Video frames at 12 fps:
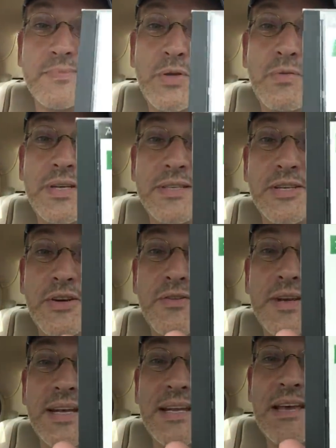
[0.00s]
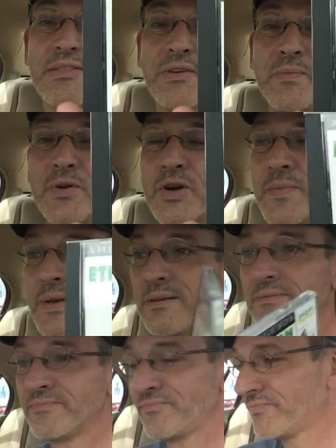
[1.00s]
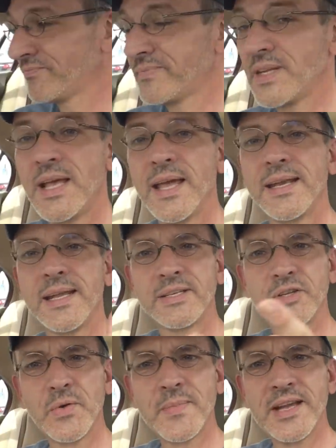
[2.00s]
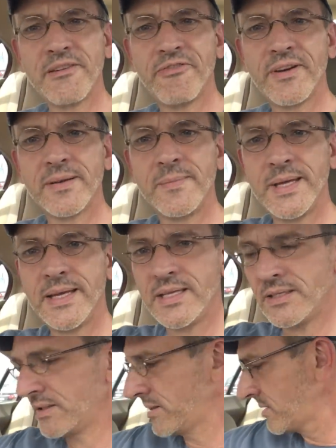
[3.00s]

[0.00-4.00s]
who can turn down Ethel Merman? Now, don't make fun of me,